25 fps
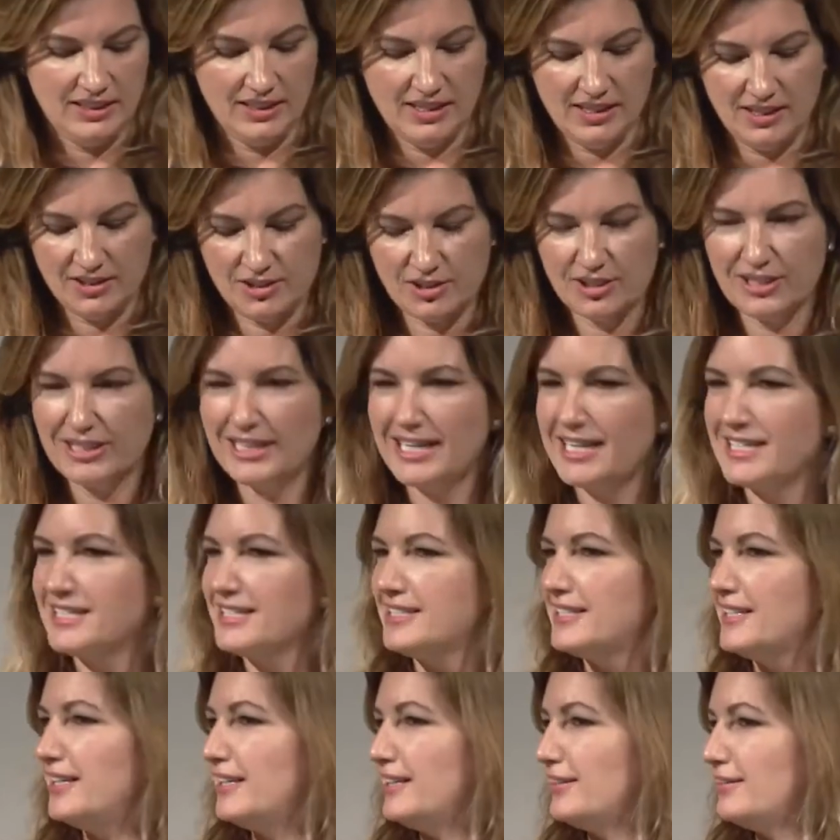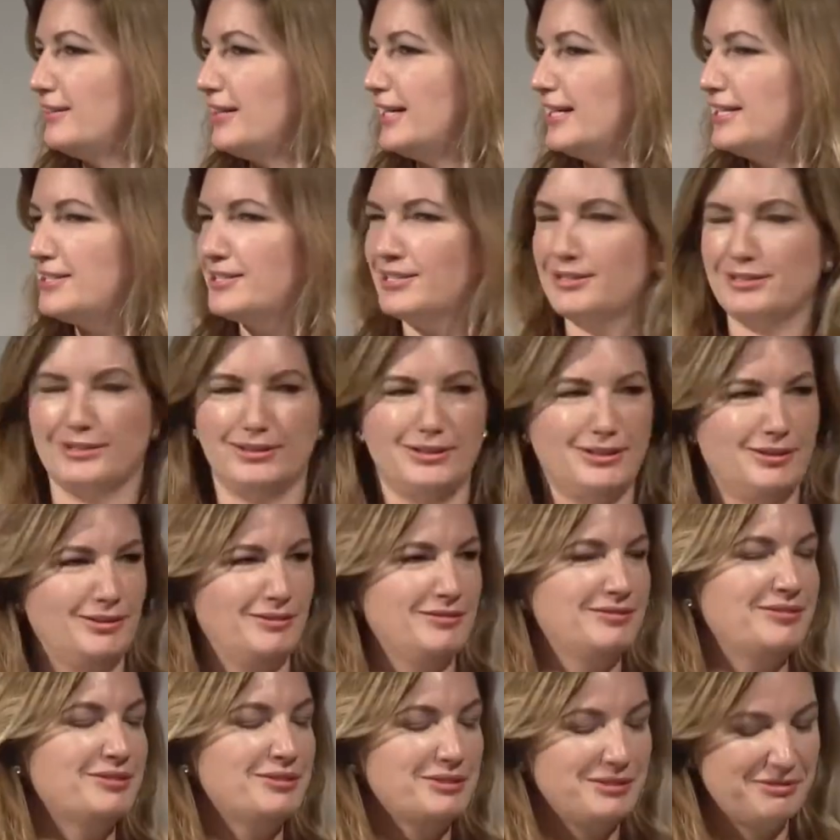Should a lady tell her age? I don't know,
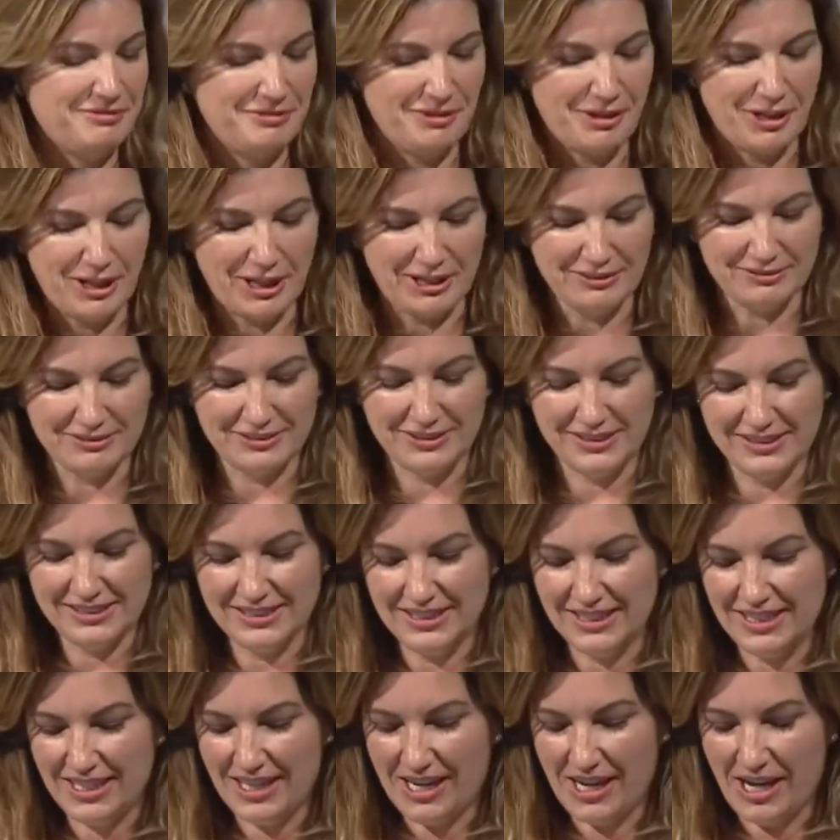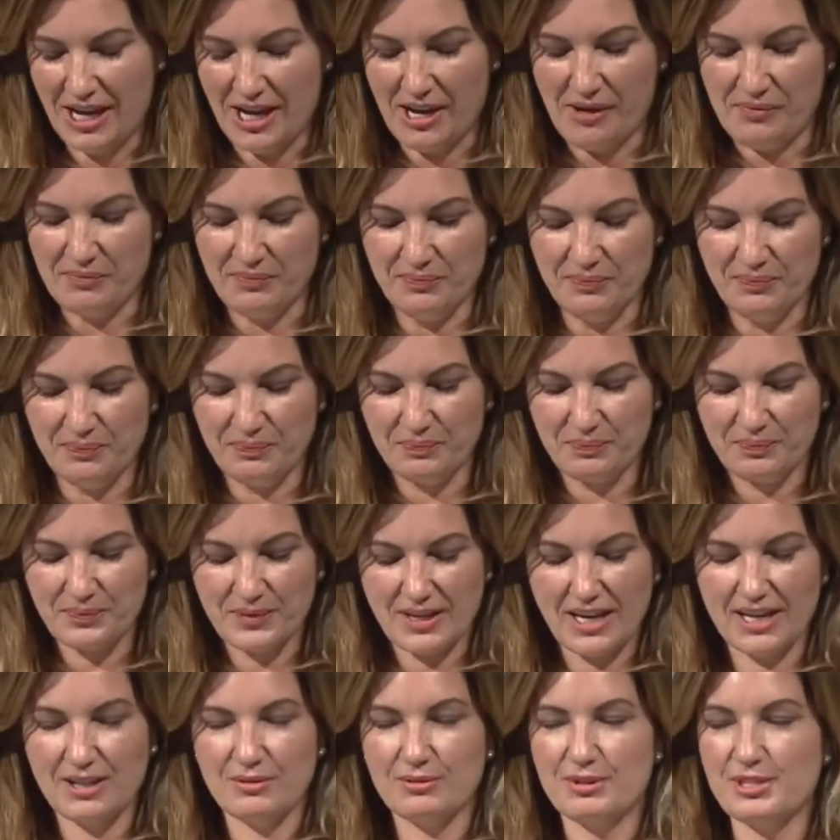45. And
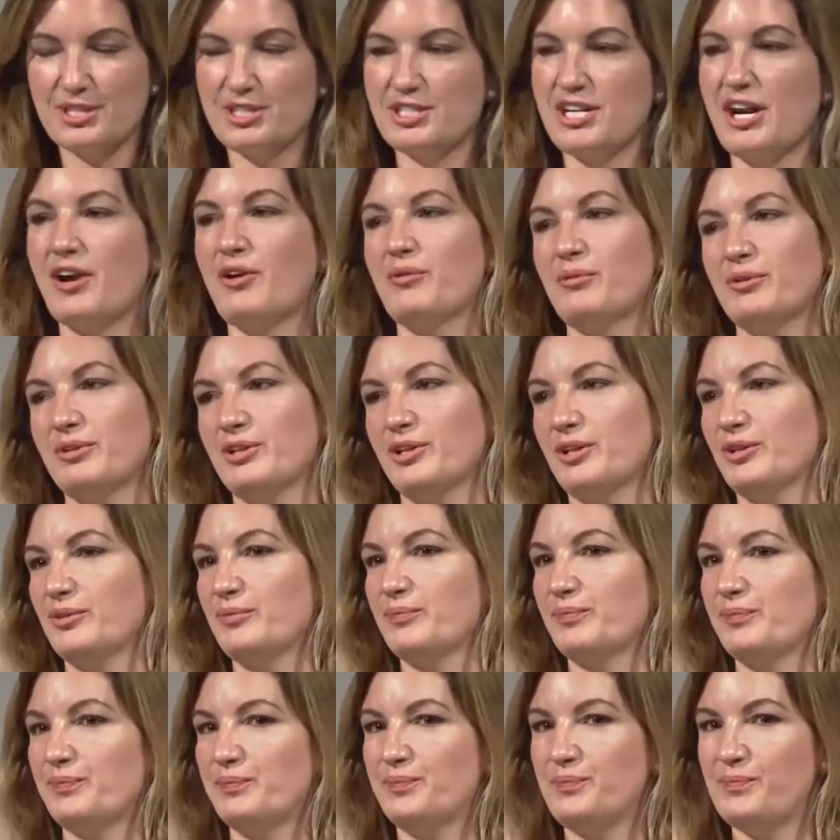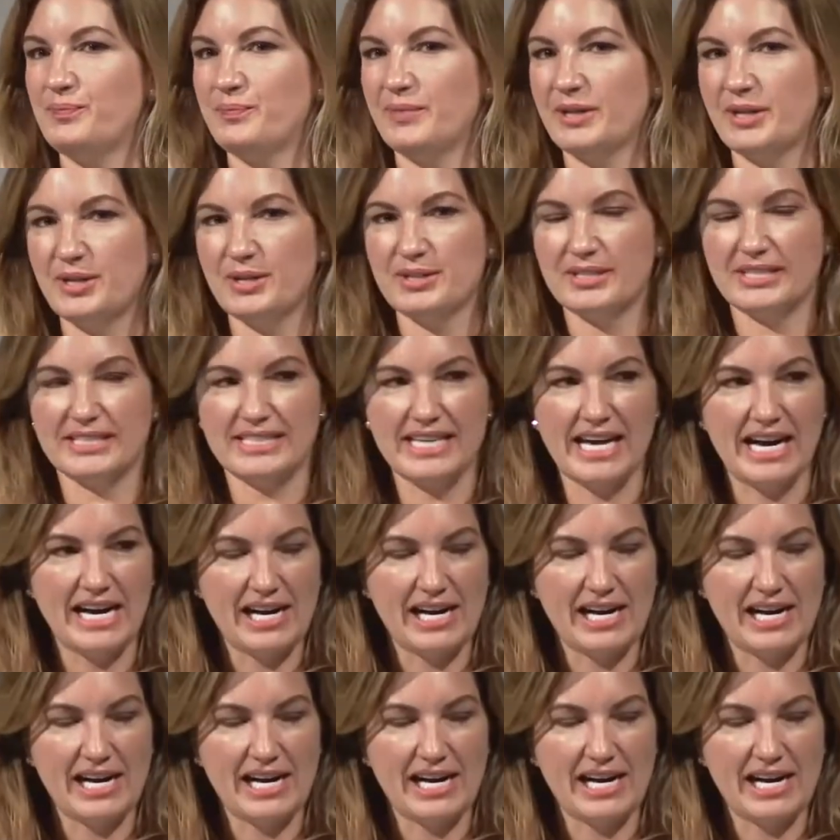I want to share it with you because it's